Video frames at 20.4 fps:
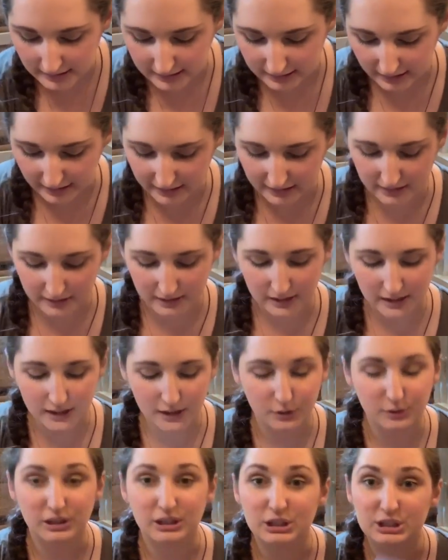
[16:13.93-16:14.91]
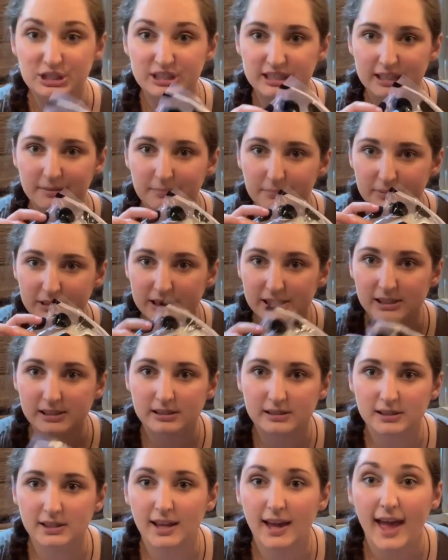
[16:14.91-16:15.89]
like, you know, little zips,
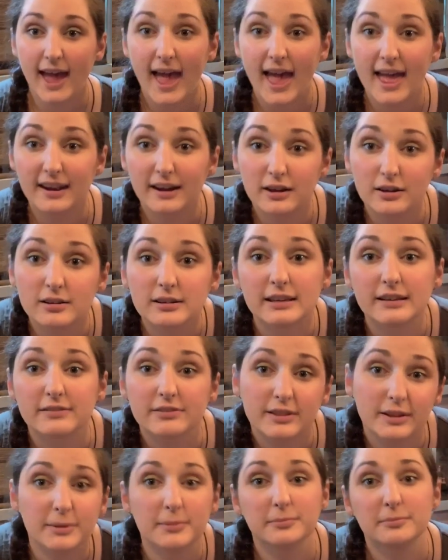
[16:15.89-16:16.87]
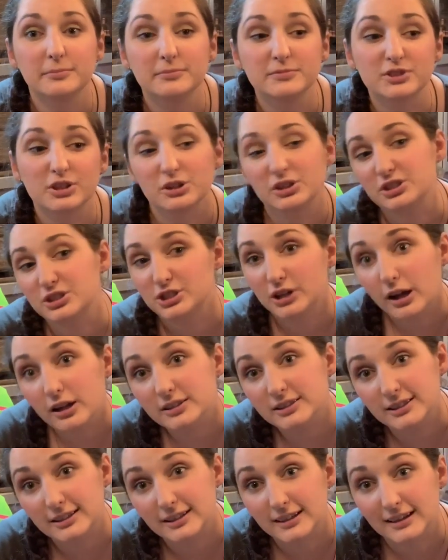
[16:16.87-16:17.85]
and I'll give them to the
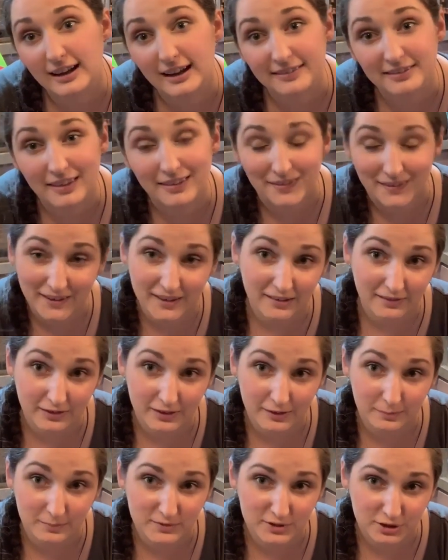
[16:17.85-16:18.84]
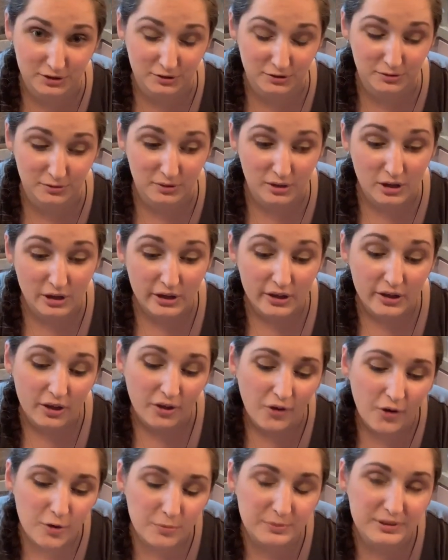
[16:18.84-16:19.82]
shelter, and then they give them to
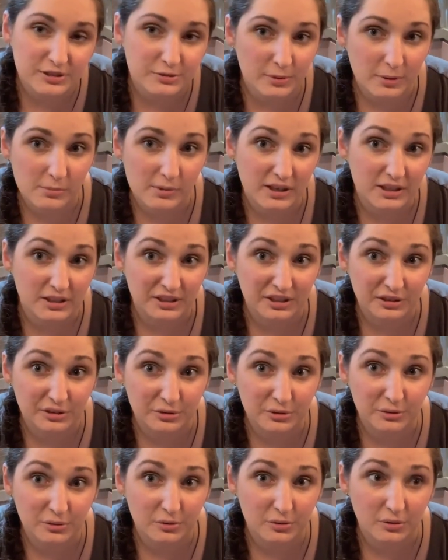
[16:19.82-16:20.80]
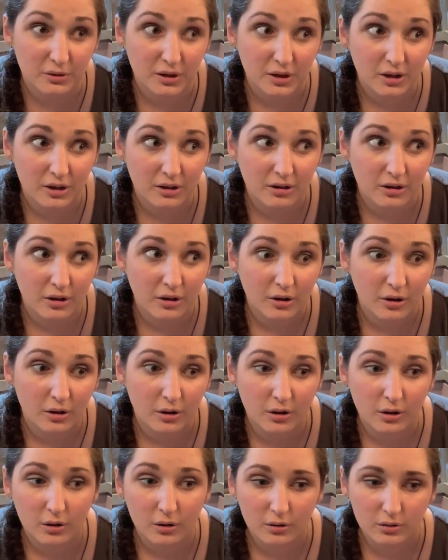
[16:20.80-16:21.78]
homeless women who
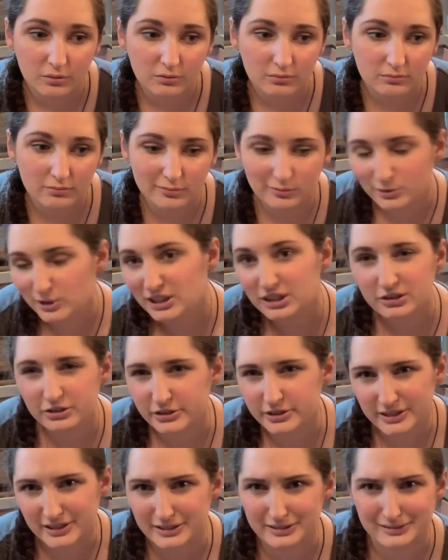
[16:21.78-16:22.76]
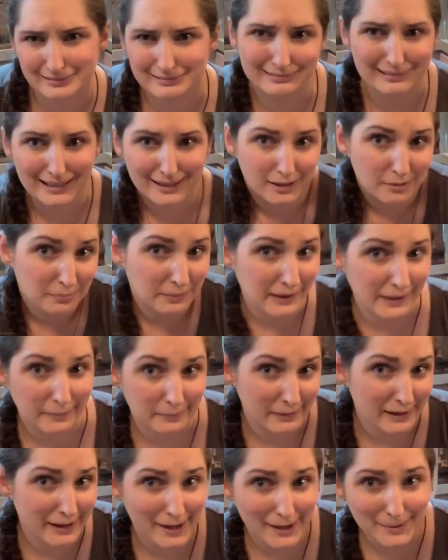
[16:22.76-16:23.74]
either just need a
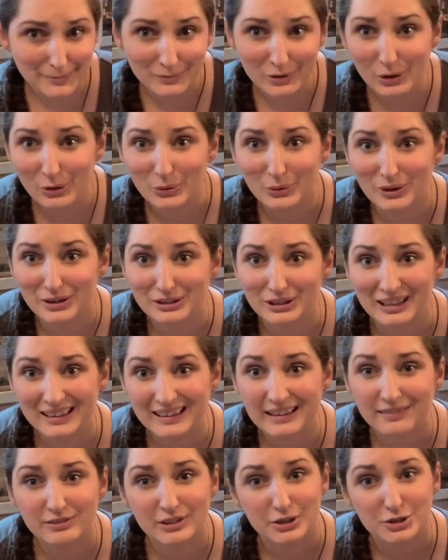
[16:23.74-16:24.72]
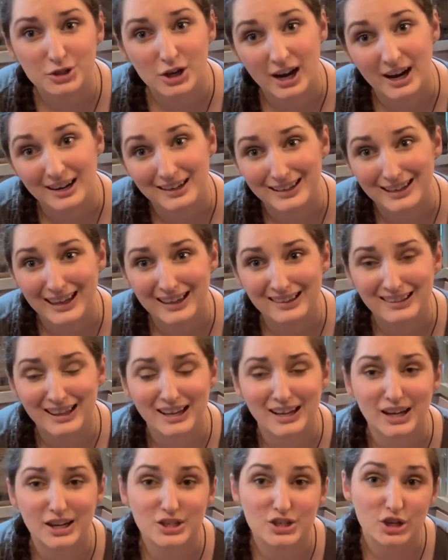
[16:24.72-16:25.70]
pick-me-up, or like if they're trying to get
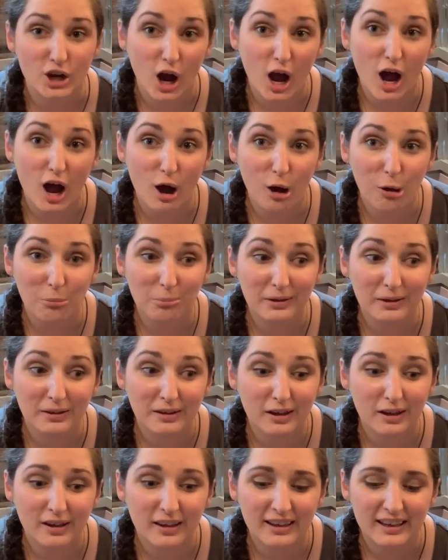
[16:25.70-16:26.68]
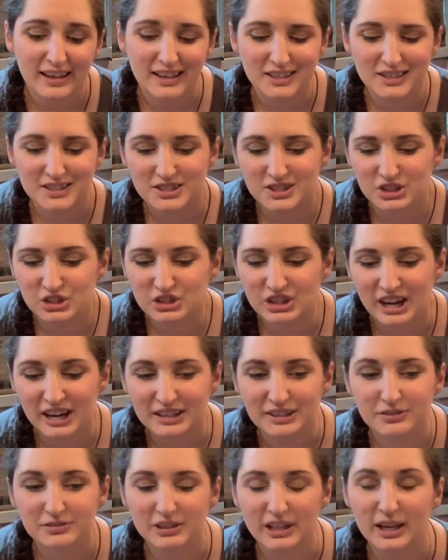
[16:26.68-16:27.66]
like a job. It's just
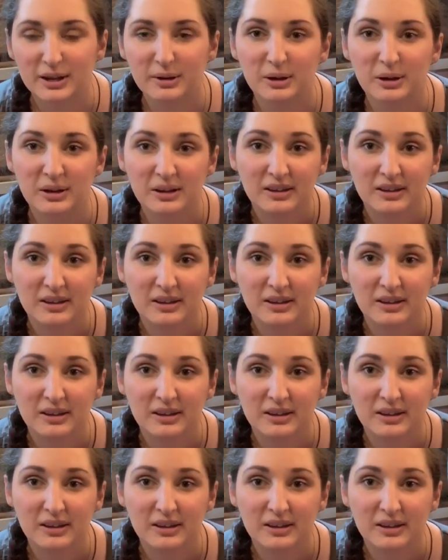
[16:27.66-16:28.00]
kind of like,